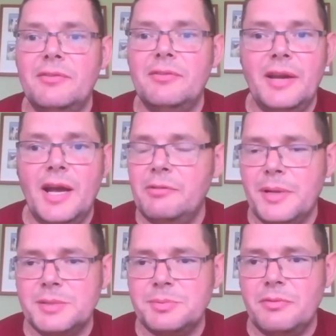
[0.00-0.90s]
have a very
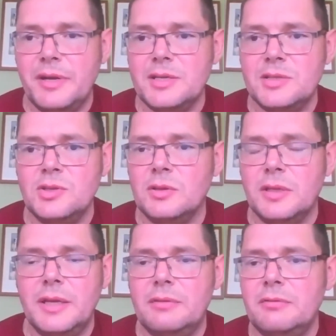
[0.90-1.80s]
high replacement rate
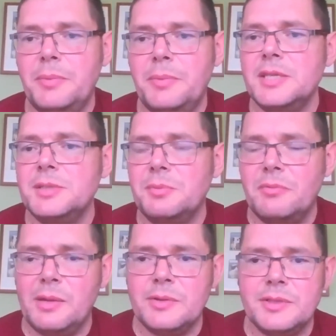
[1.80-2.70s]
at all. The
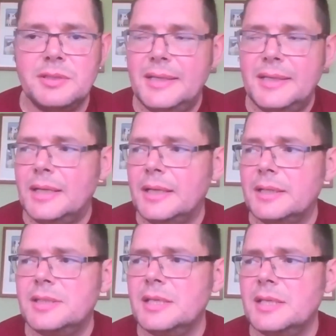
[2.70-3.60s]
replacement rate was
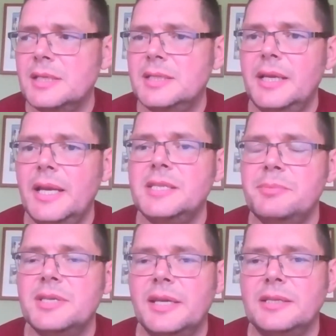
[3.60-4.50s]
like
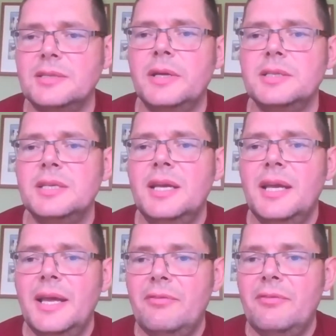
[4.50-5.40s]
16–18%,
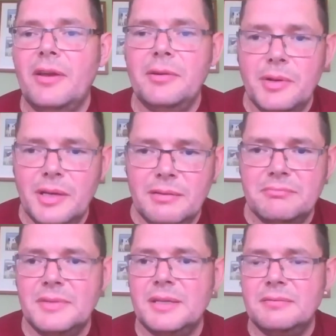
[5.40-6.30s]
which if
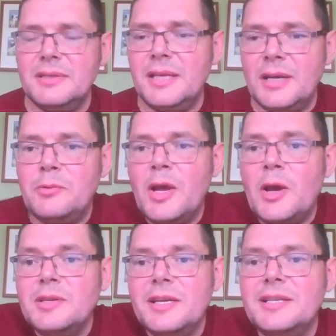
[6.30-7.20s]
anybody, you know,
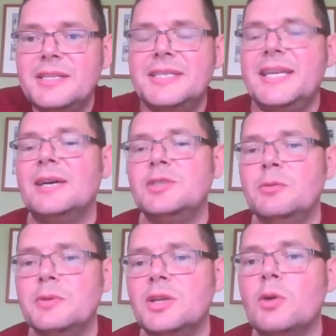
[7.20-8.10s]
it
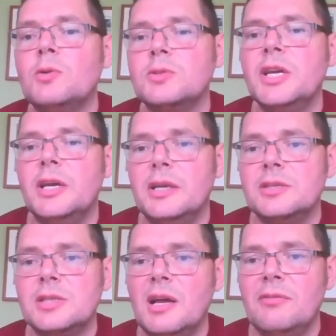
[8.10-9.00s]
tells you it's an old
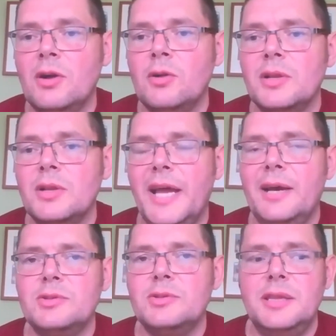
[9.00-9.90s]
herd. There's a lot of old
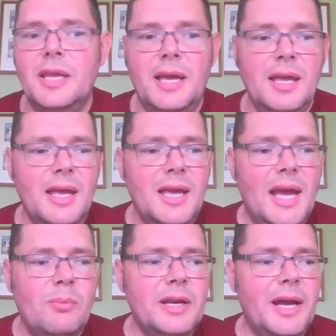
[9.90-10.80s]
cows in there.
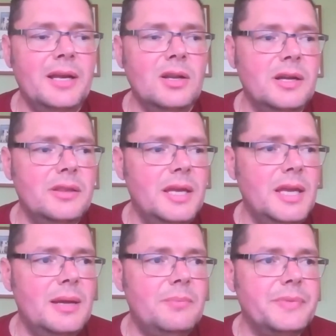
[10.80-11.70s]
And when I had a look
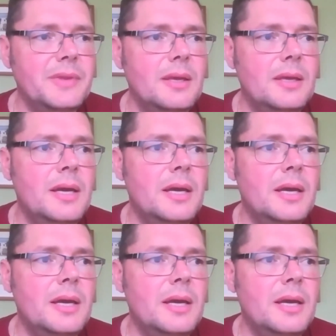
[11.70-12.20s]
at the